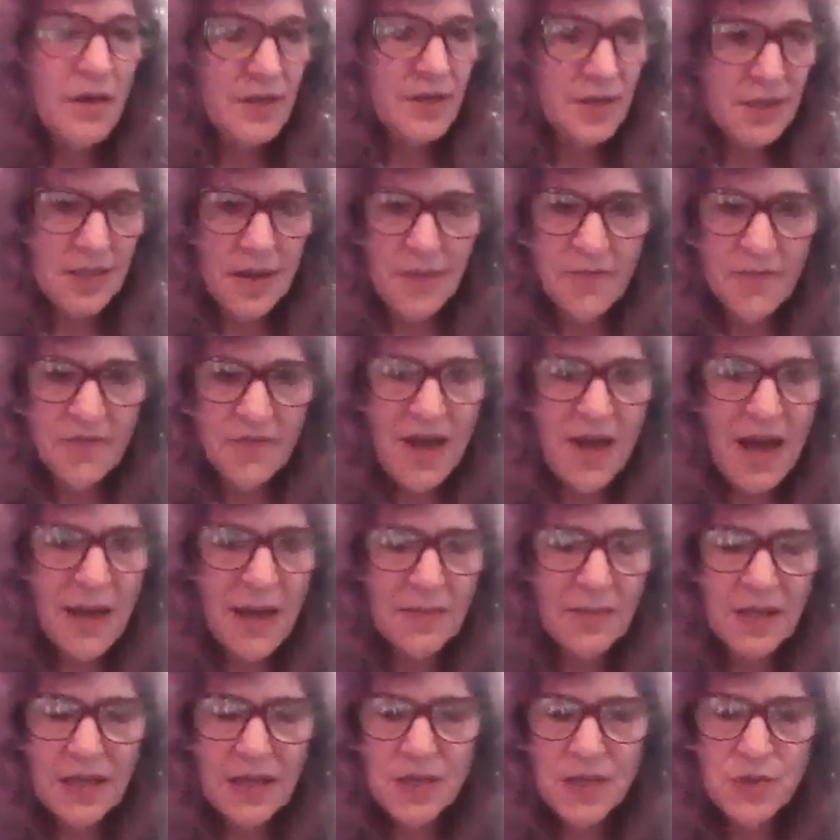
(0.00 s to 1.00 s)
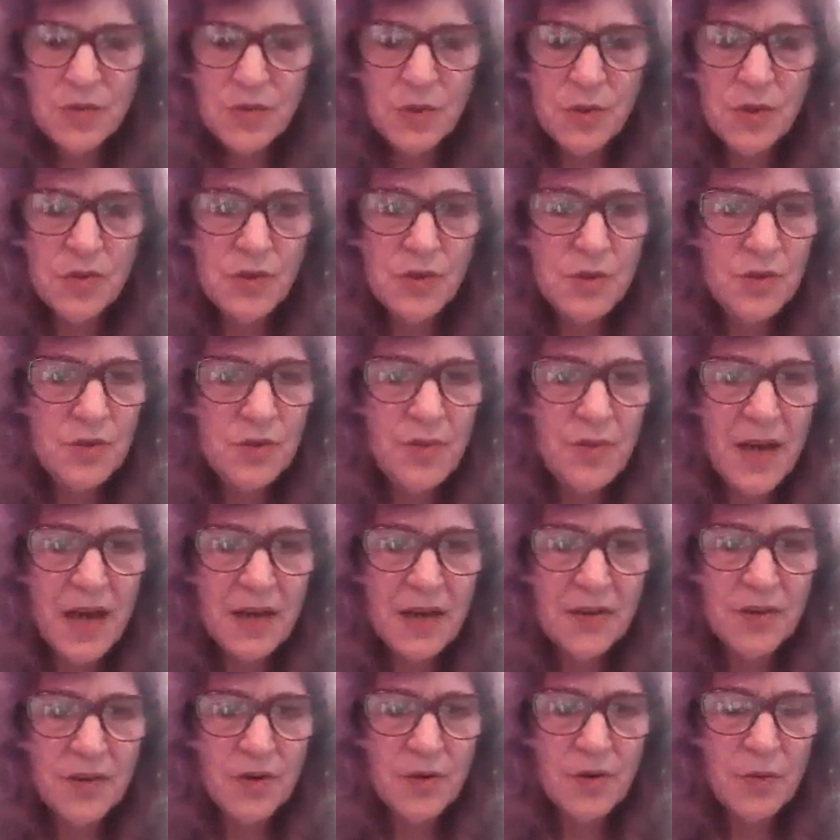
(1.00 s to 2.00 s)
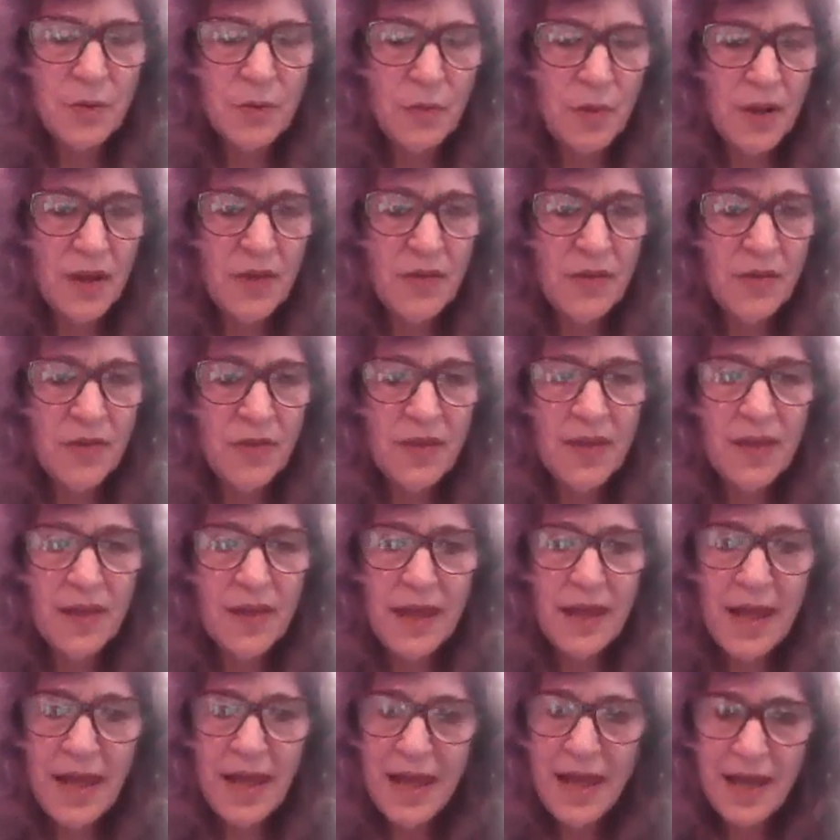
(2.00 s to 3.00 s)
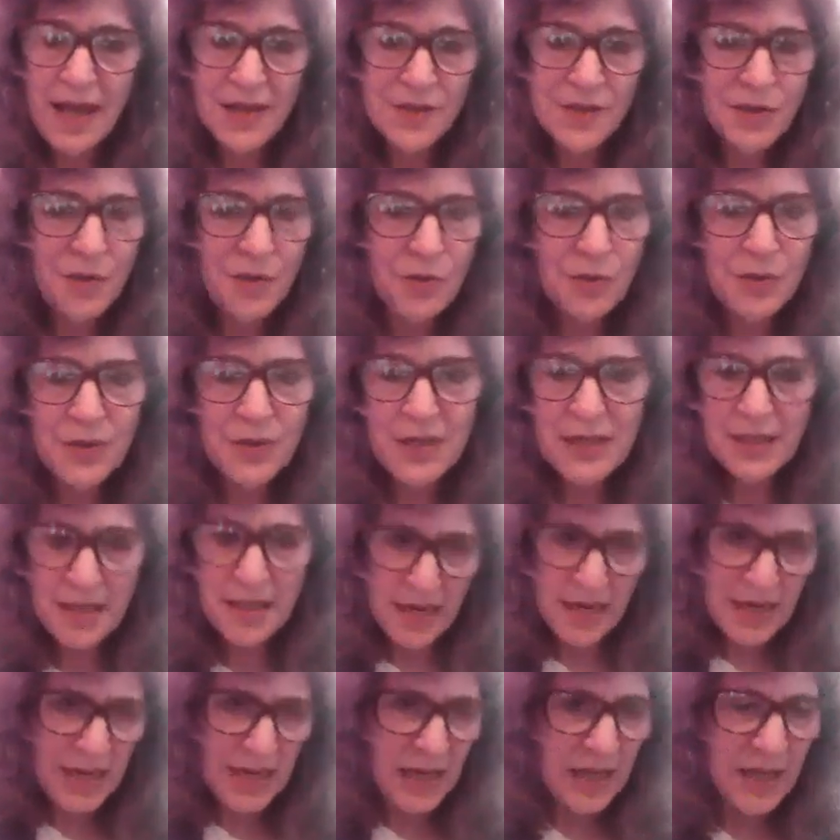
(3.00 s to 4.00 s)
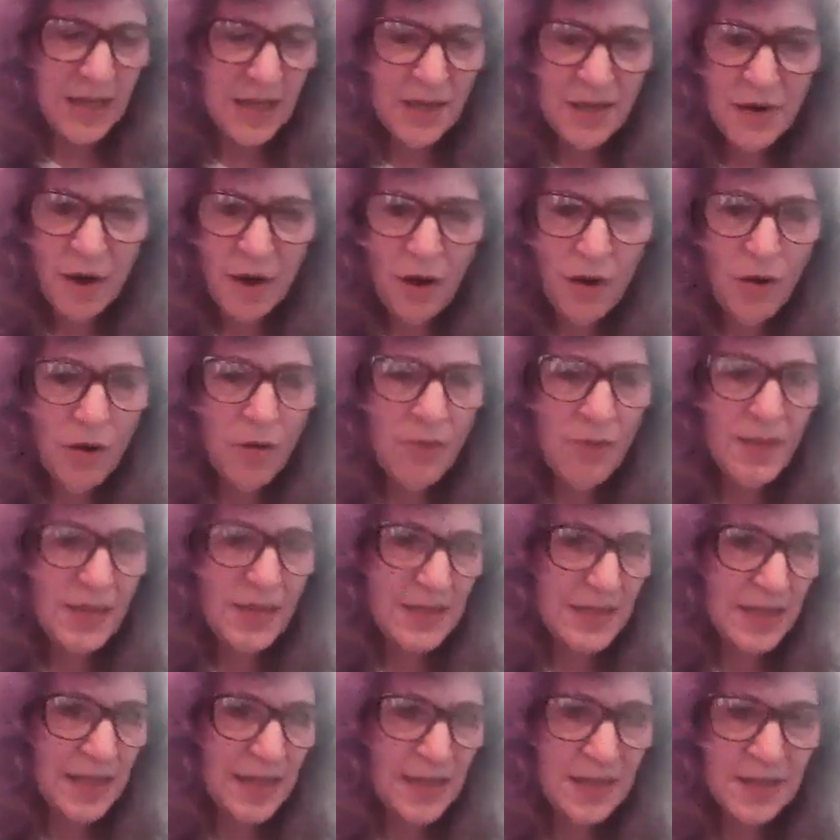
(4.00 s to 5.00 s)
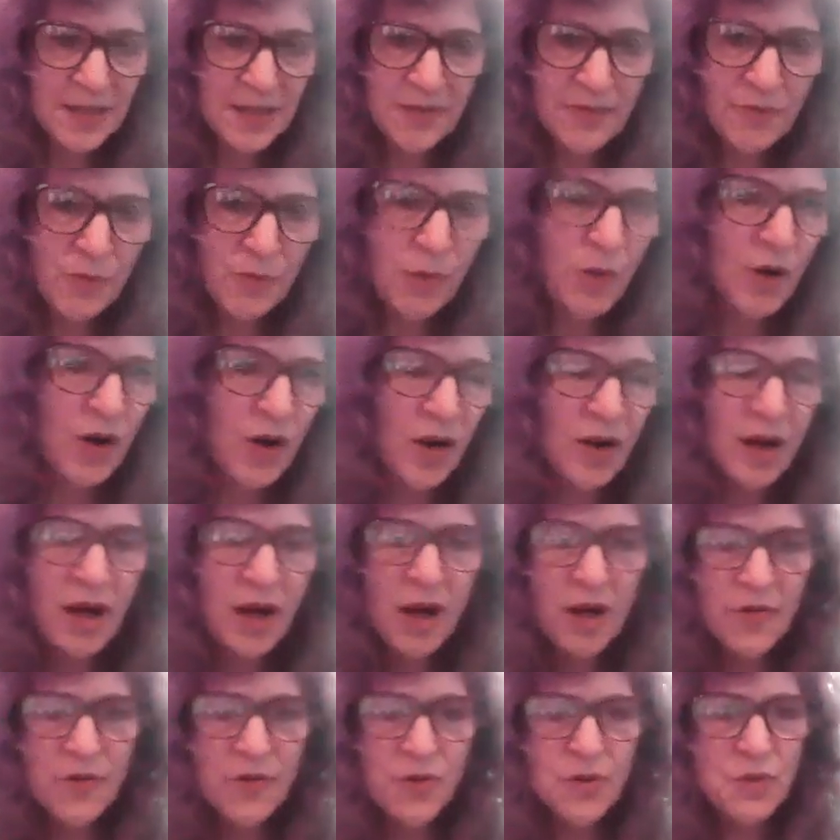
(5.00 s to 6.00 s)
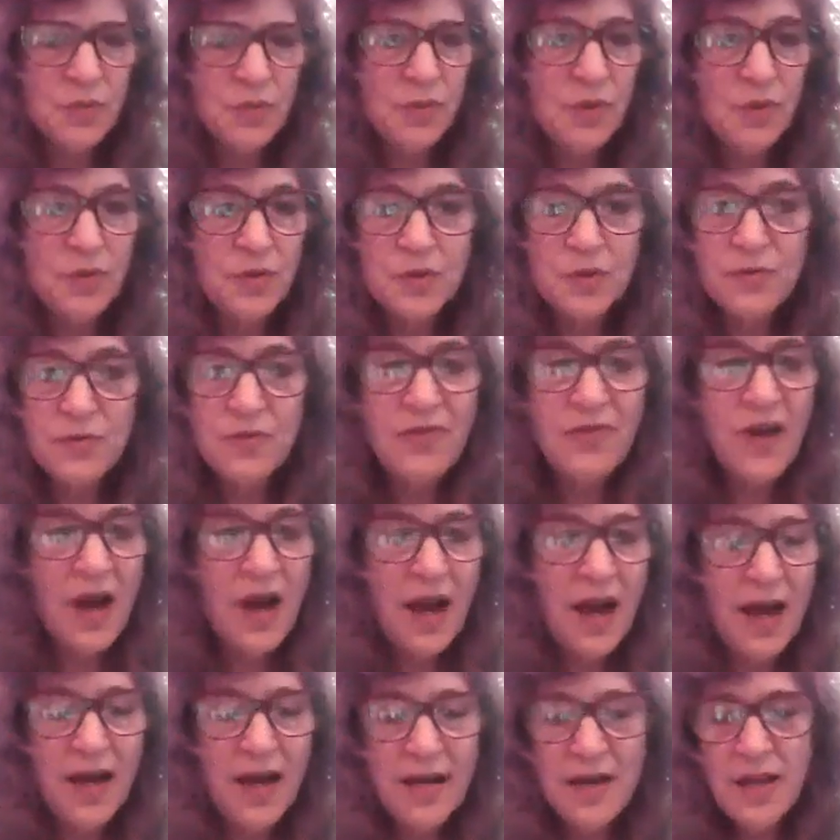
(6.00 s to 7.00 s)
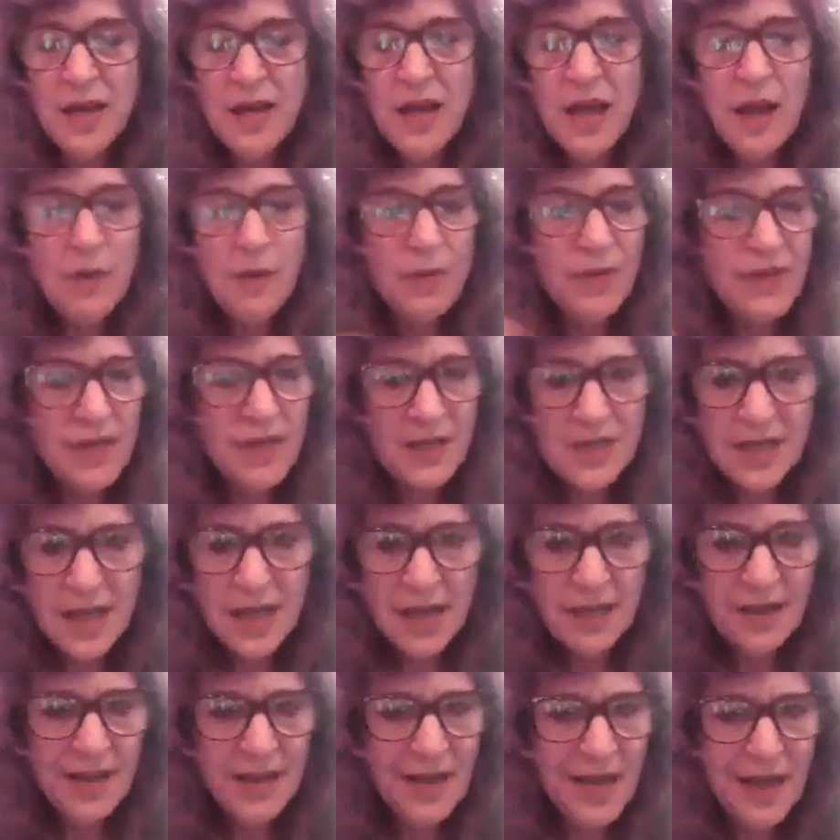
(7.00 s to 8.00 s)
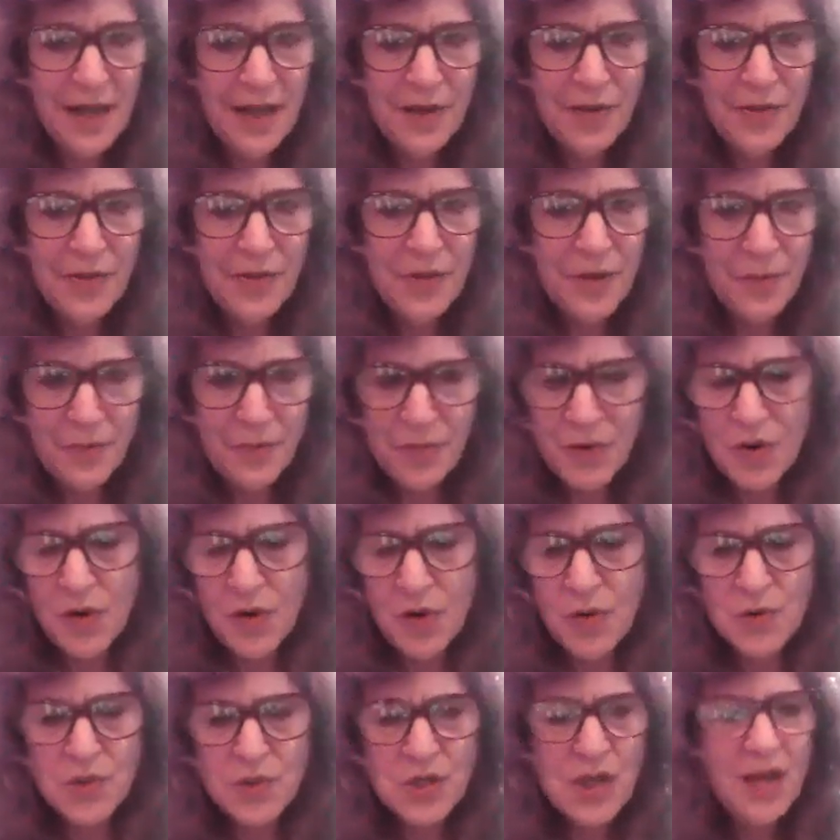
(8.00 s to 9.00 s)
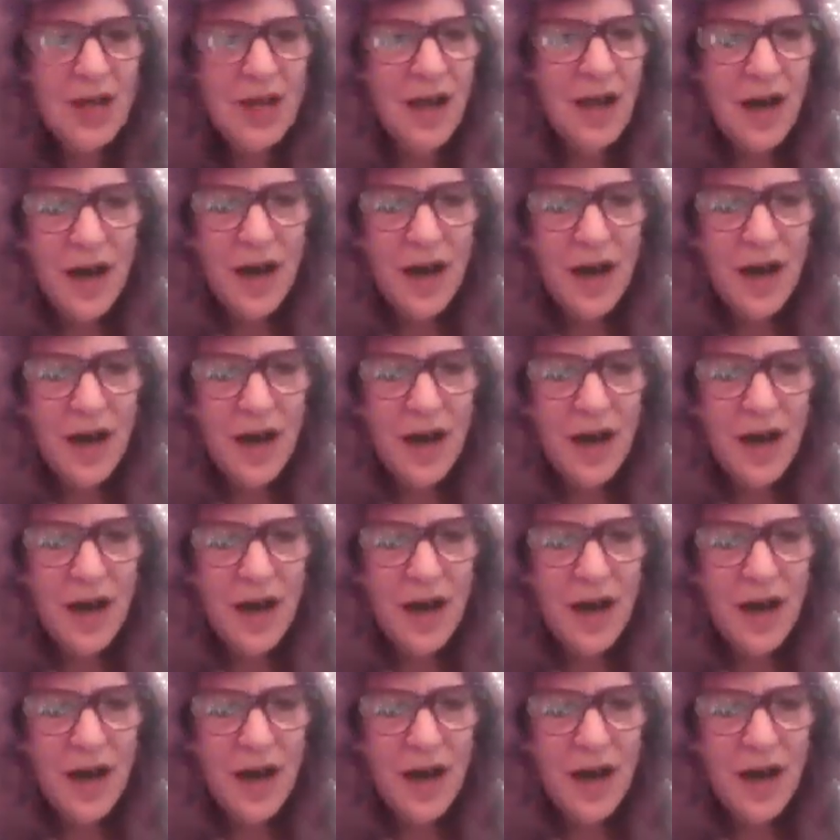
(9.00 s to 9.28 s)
Some families will do better with hand-holding and in-home intensive work. Others will do fine with a telehealth approach.